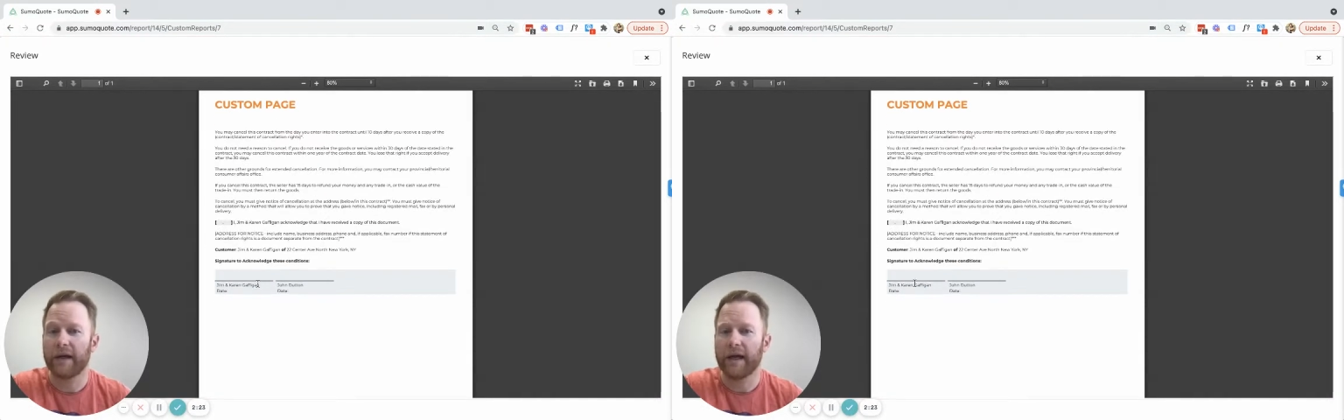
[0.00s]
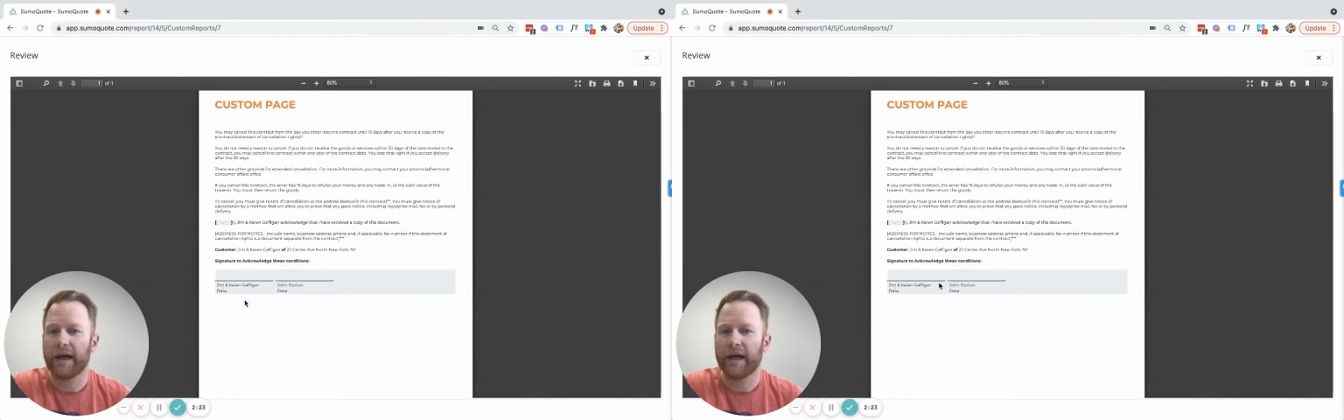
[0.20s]

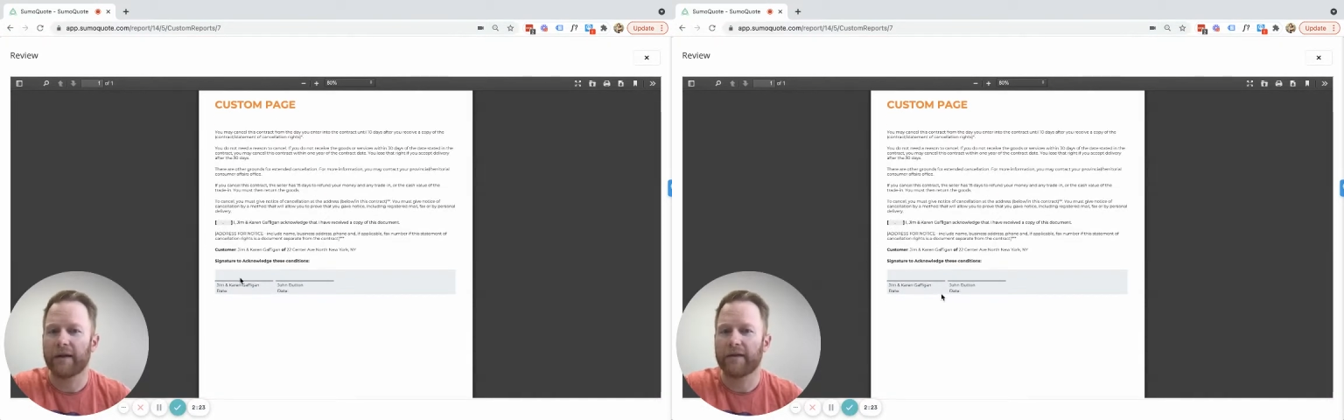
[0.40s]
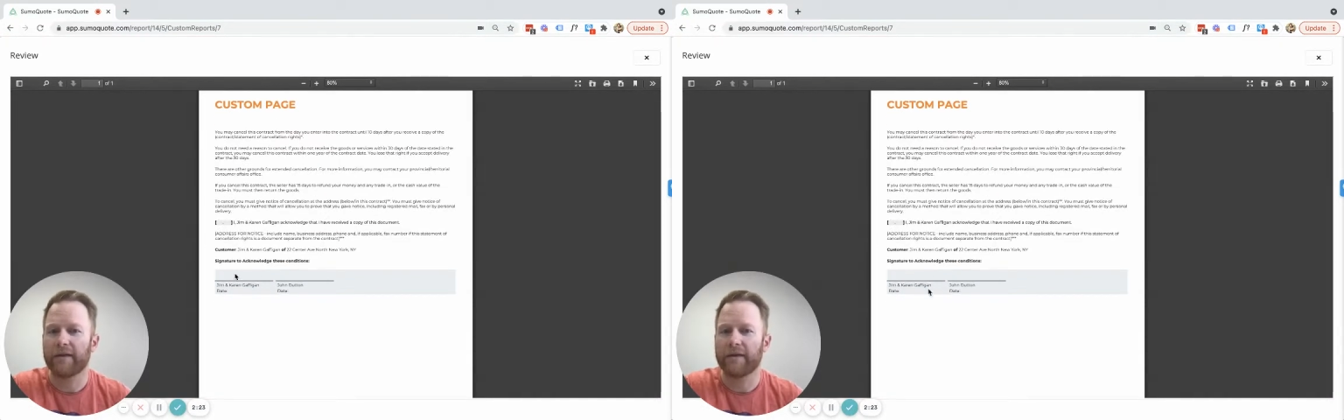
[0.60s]

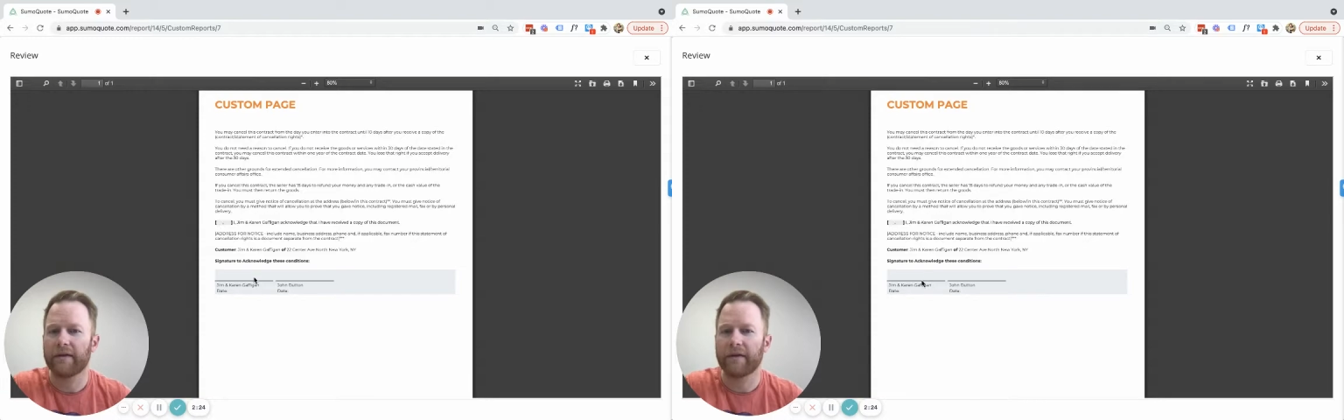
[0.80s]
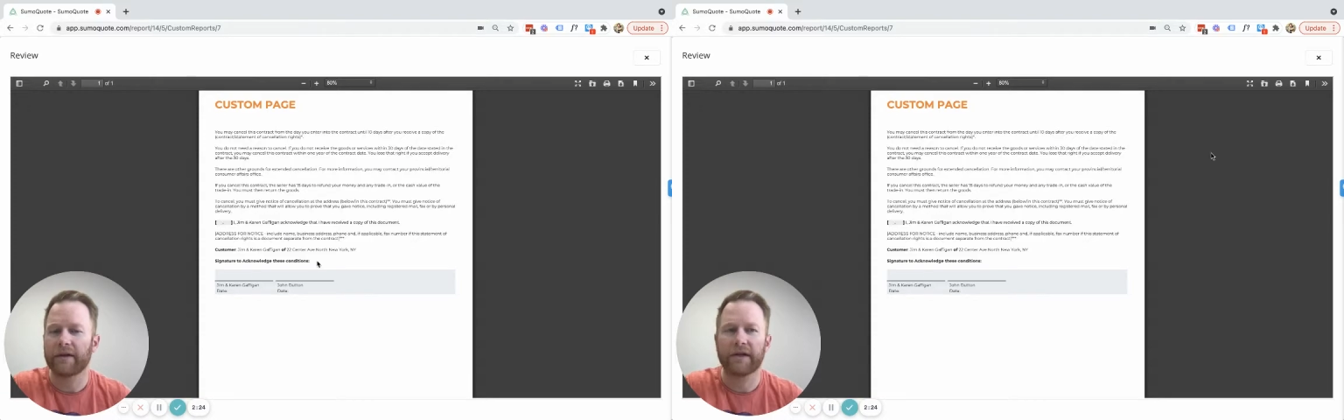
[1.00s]
and
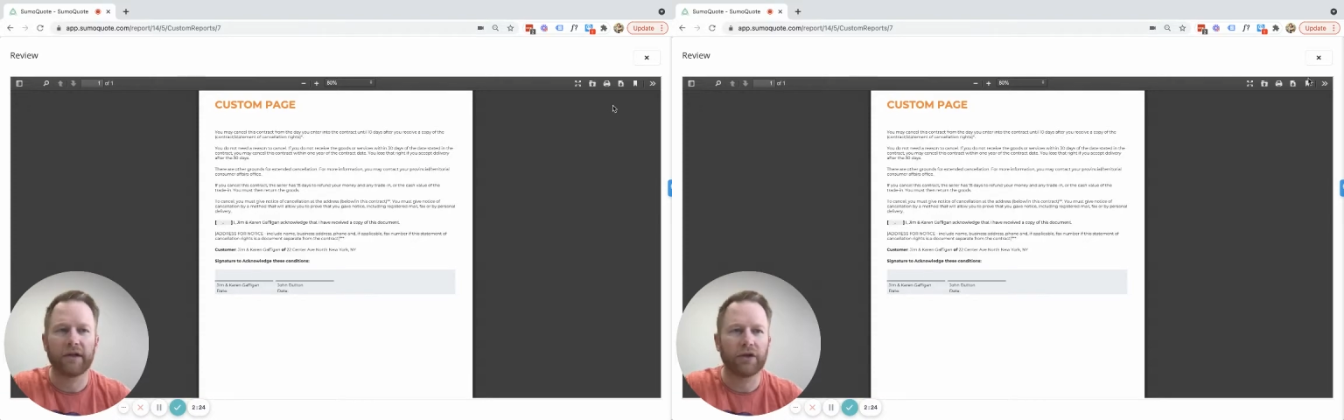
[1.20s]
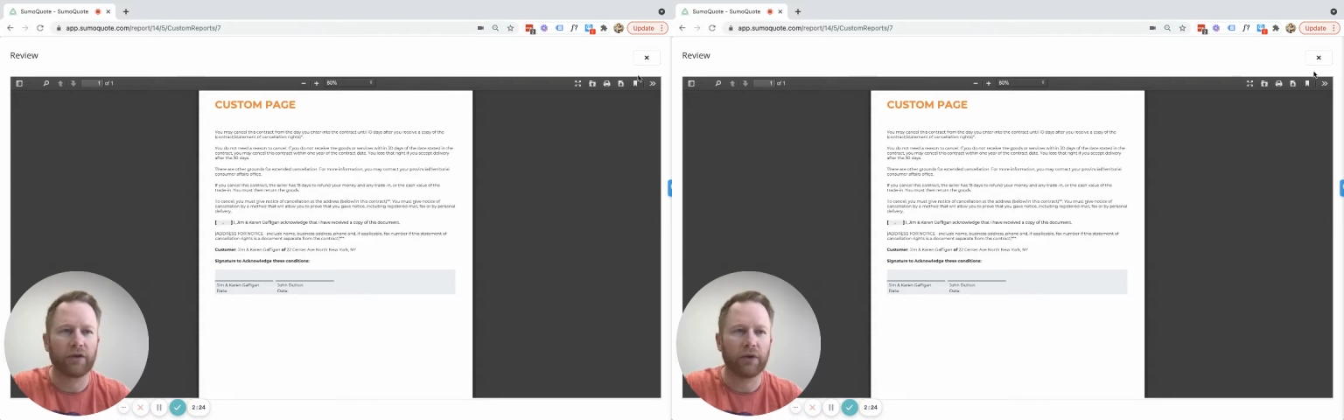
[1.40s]
a
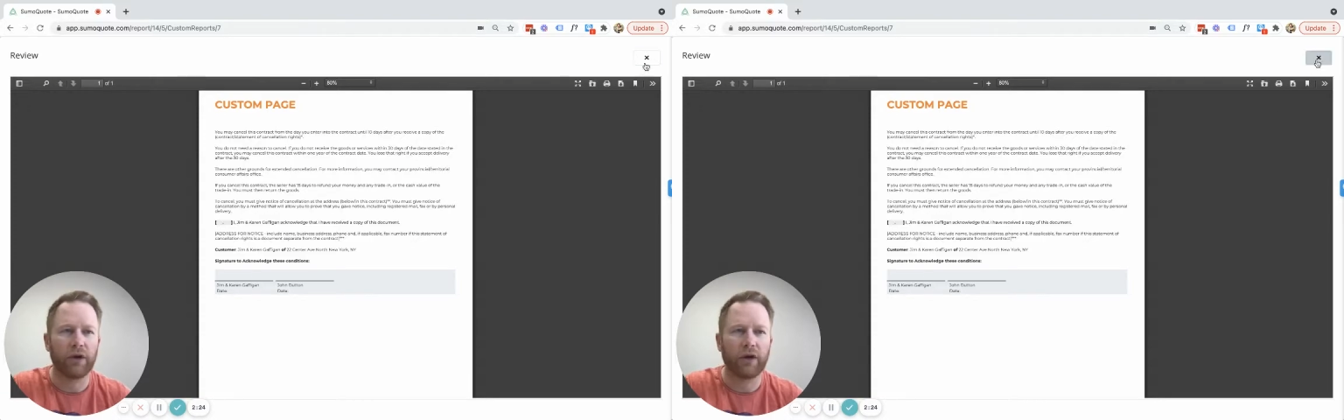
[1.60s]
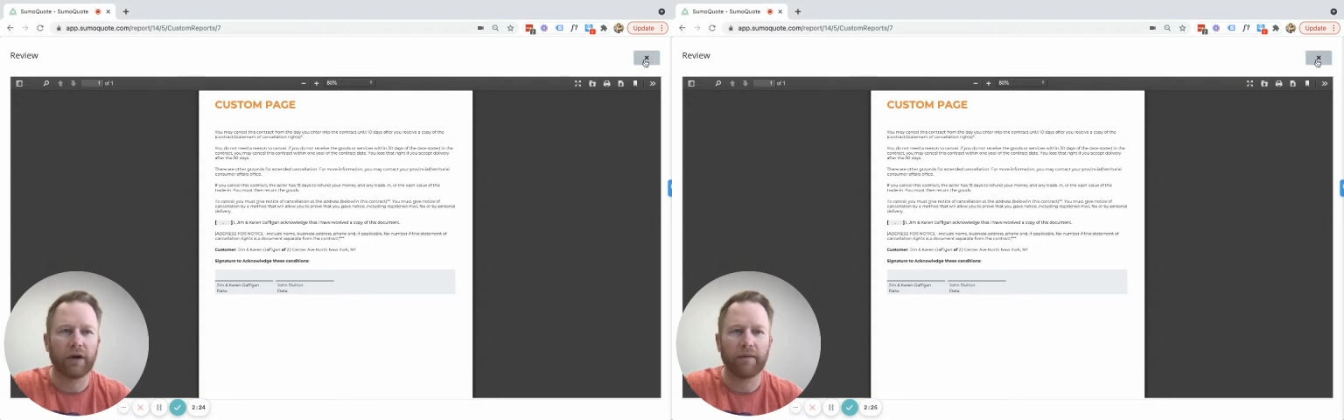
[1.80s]
signature block.